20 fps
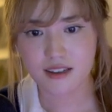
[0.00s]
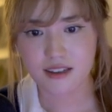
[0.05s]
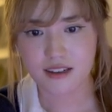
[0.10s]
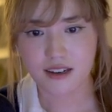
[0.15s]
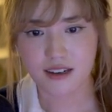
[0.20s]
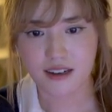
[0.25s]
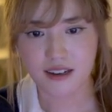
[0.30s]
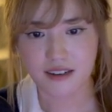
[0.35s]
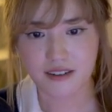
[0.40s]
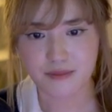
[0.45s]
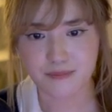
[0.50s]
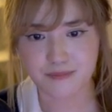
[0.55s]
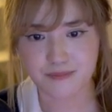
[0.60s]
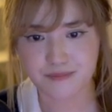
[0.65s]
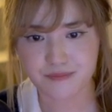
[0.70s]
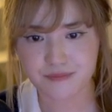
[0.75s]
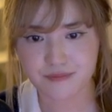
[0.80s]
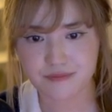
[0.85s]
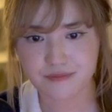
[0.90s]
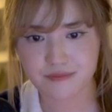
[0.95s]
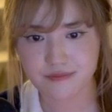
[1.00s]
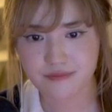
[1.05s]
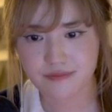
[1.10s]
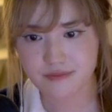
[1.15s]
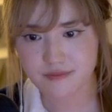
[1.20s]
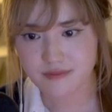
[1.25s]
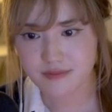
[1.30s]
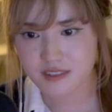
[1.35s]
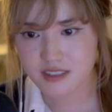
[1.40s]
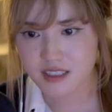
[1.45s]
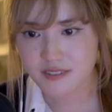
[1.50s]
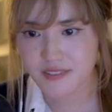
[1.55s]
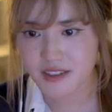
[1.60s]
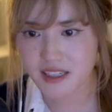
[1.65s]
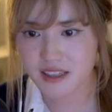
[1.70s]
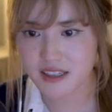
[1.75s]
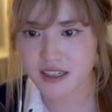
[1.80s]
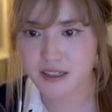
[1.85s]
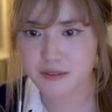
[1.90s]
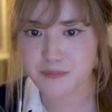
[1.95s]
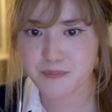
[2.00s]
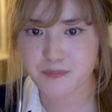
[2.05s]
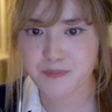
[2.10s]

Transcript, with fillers: Um, stuff like that.